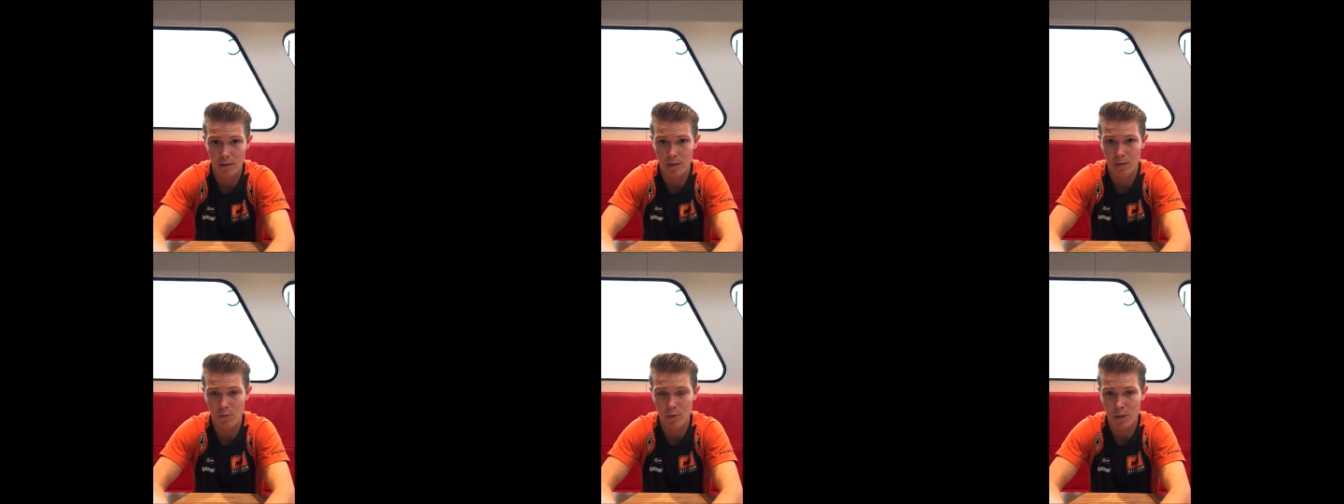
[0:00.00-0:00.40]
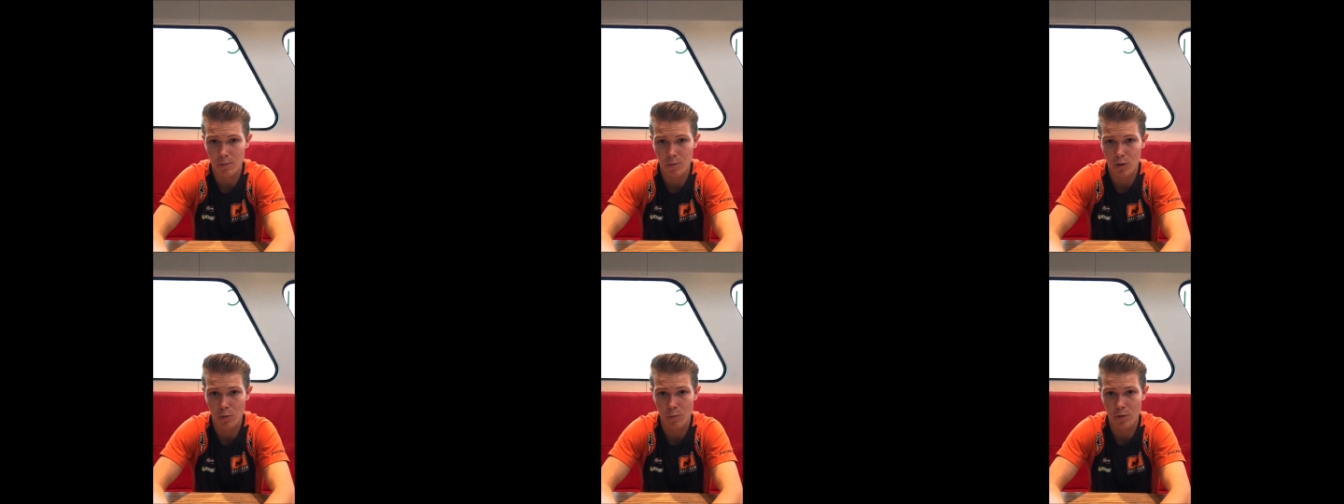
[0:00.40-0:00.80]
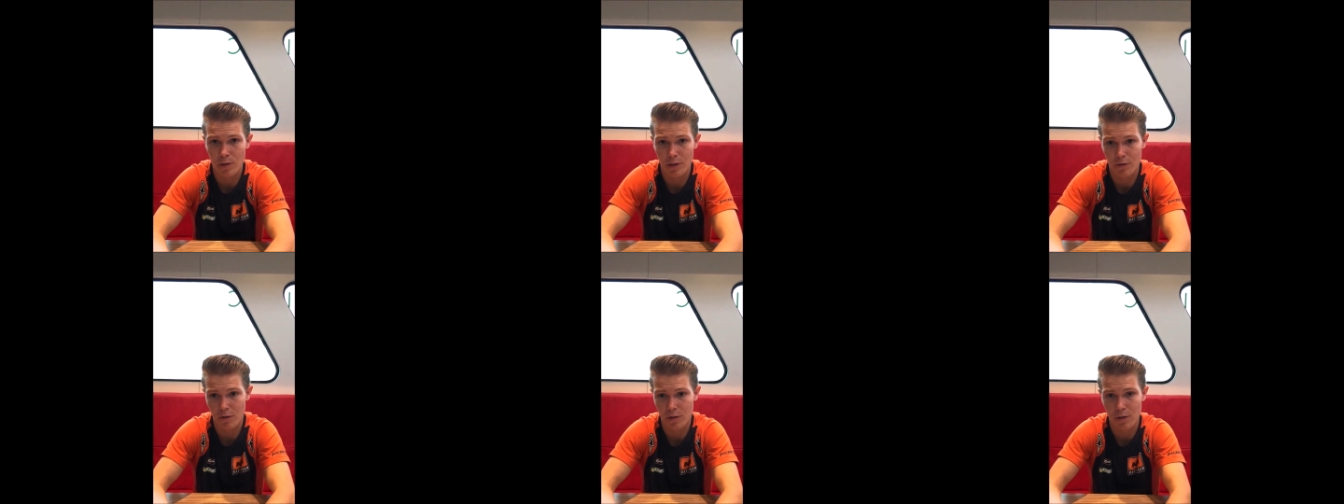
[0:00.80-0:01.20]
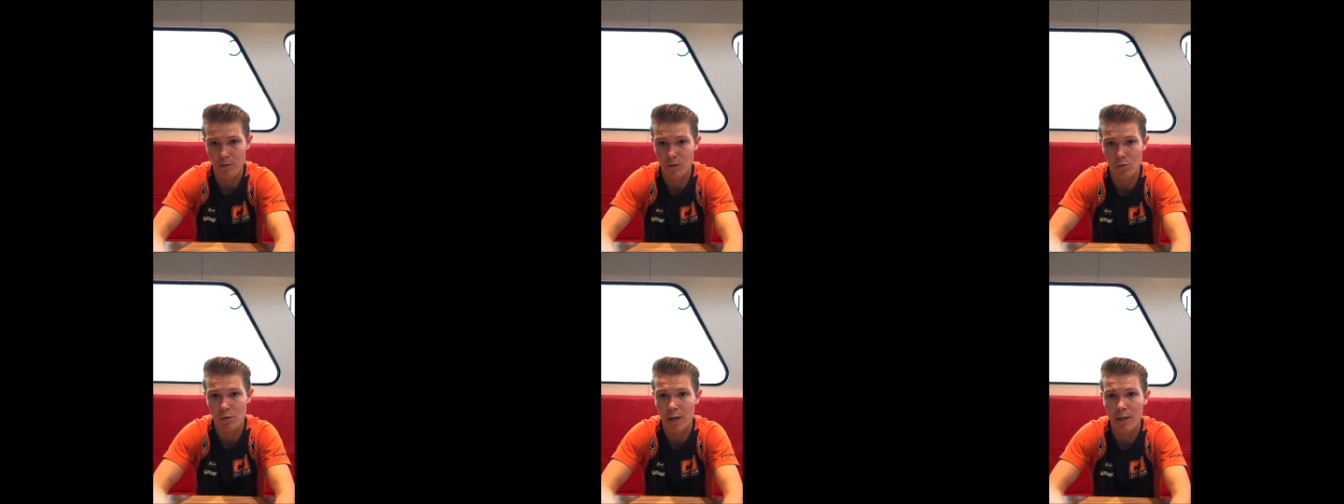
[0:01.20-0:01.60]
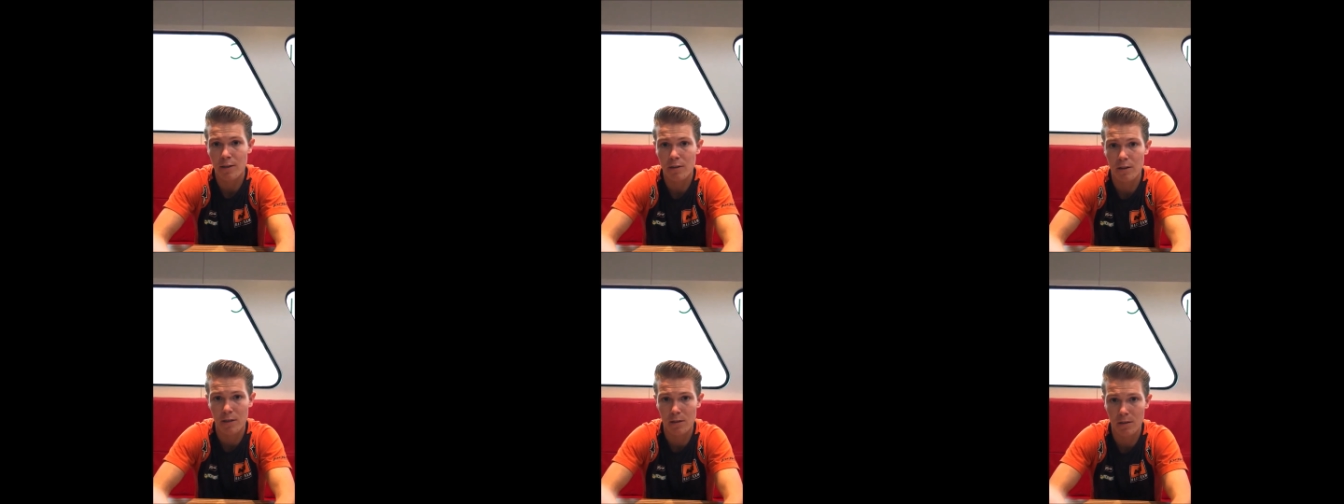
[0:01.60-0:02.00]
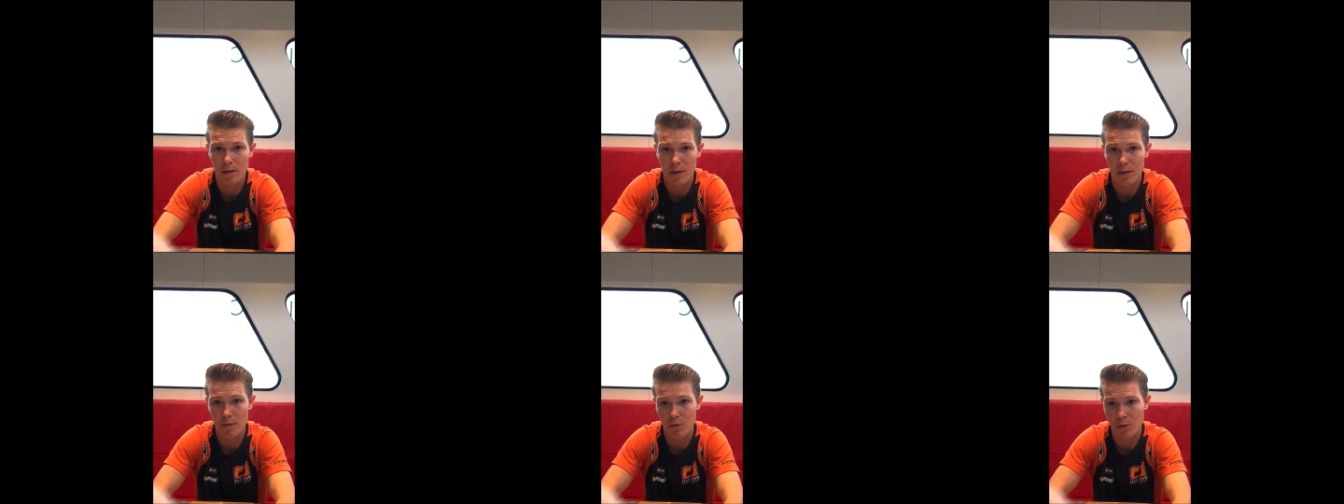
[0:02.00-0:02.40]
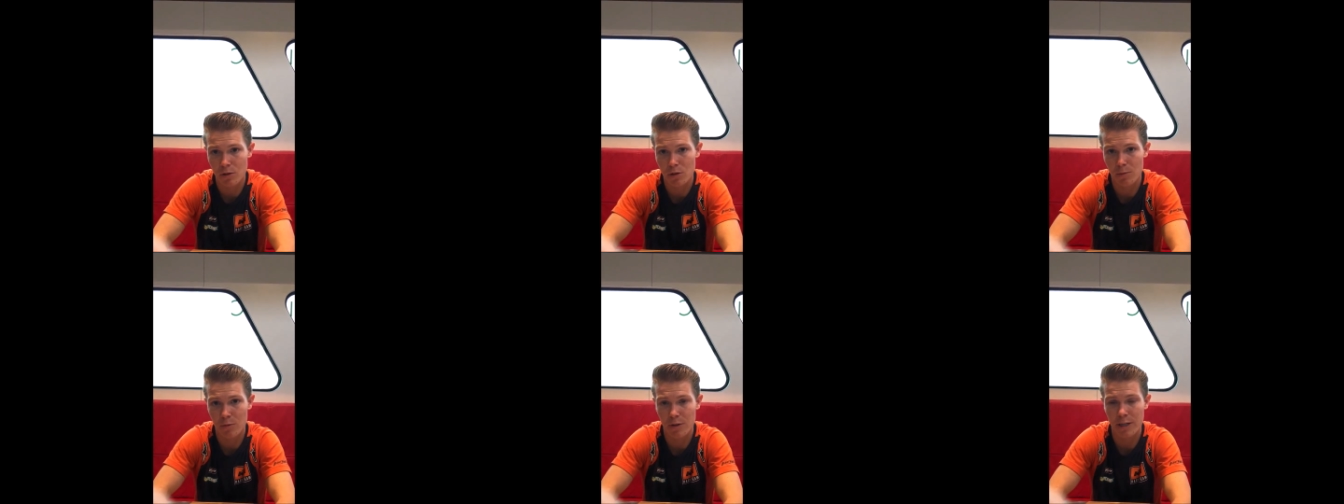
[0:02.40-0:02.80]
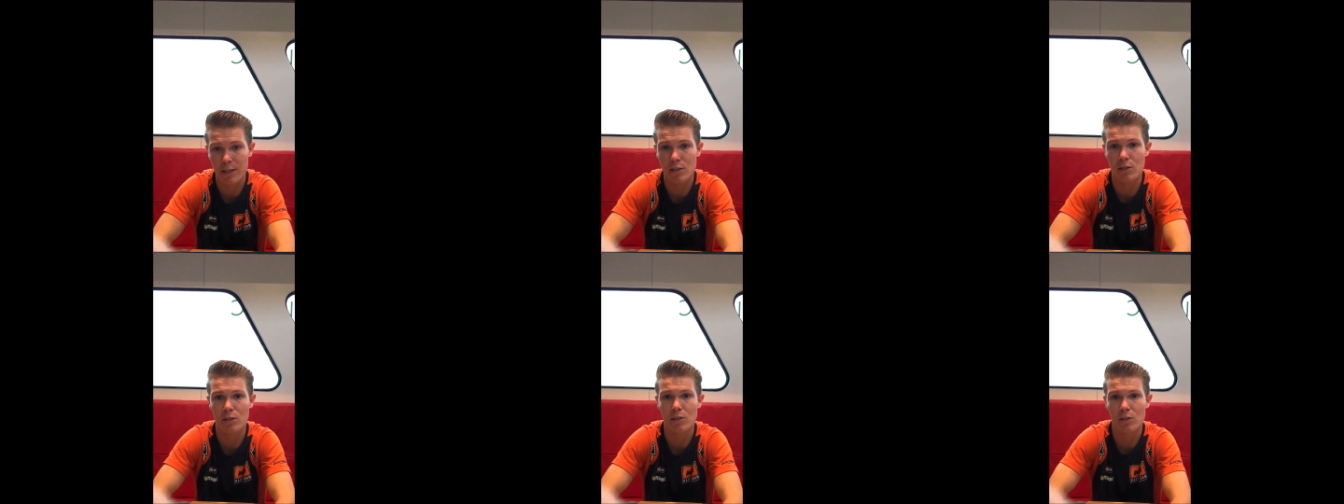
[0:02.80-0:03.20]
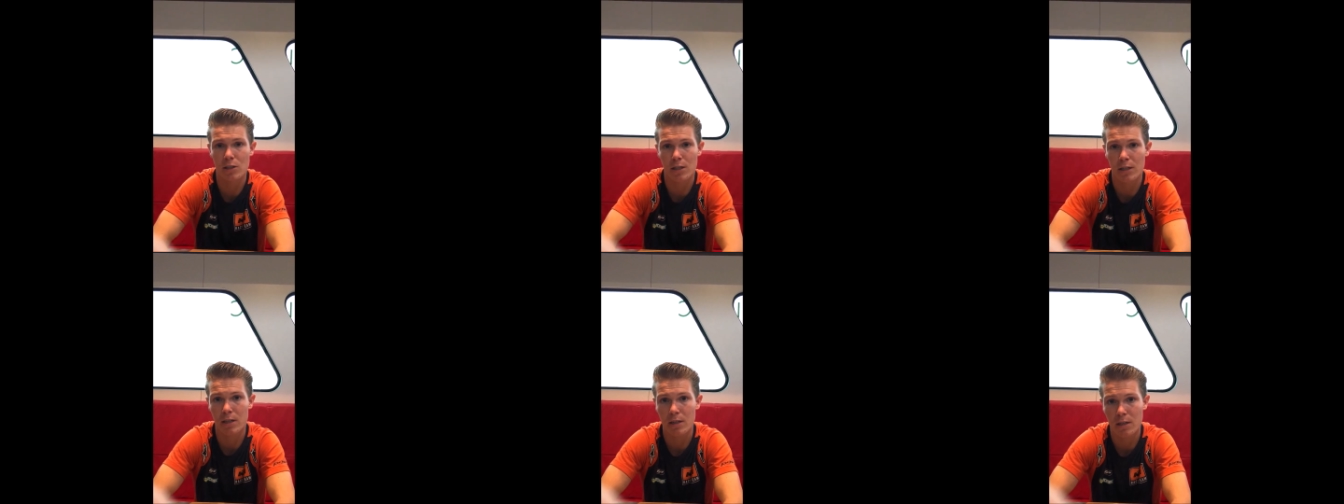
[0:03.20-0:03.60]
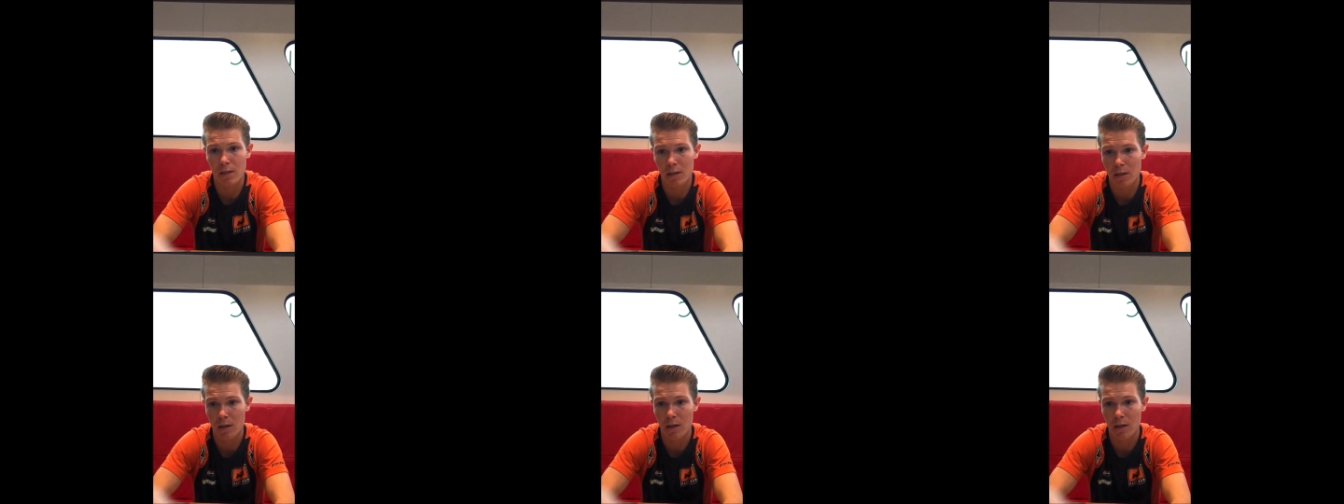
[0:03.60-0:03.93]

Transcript: At one moment everything was right, and I won some races, and